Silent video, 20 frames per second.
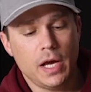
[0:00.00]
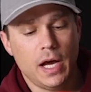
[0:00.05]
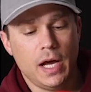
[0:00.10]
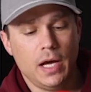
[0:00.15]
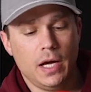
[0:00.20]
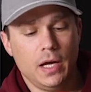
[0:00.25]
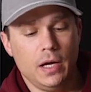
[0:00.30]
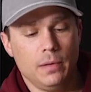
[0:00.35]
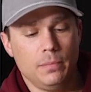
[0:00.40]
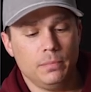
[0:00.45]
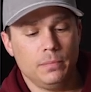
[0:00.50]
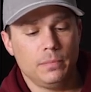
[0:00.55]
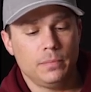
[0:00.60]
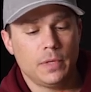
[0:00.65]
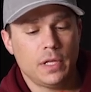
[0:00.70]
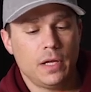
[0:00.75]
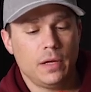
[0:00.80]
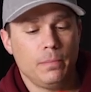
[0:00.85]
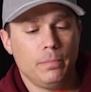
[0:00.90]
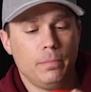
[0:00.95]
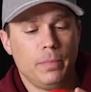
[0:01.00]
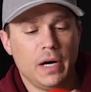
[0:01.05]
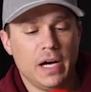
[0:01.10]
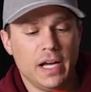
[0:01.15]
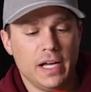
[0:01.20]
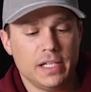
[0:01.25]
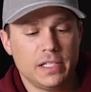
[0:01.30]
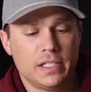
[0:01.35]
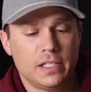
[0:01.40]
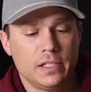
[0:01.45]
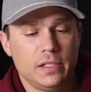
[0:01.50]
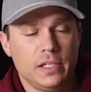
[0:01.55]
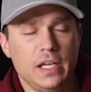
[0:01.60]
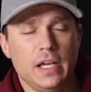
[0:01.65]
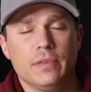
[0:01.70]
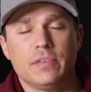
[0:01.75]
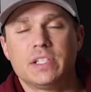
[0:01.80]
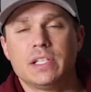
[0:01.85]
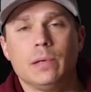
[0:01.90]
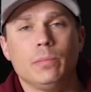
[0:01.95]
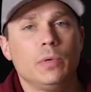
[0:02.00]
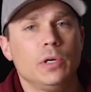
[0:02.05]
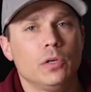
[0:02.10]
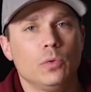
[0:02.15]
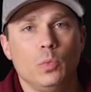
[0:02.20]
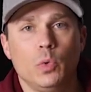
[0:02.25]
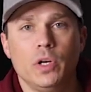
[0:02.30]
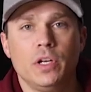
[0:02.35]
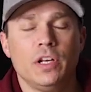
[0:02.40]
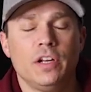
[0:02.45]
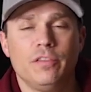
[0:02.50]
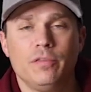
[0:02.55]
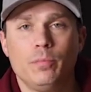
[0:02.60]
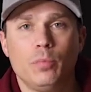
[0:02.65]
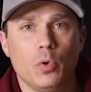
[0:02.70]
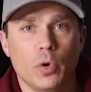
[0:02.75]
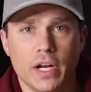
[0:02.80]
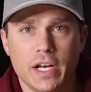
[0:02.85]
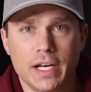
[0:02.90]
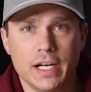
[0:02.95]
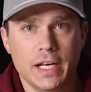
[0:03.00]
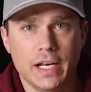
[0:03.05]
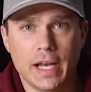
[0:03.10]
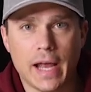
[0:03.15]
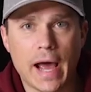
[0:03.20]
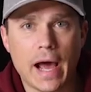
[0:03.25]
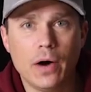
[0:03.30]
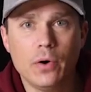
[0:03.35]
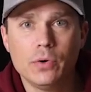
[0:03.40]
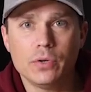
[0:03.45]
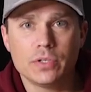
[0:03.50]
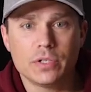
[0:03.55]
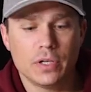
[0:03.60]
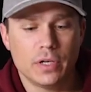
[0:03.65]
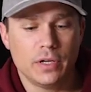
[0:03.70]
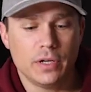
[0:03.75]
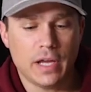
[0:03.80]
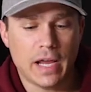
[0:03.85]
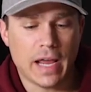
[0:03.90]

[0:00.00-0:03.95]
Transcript: but if someone wouldn't have pointed it out,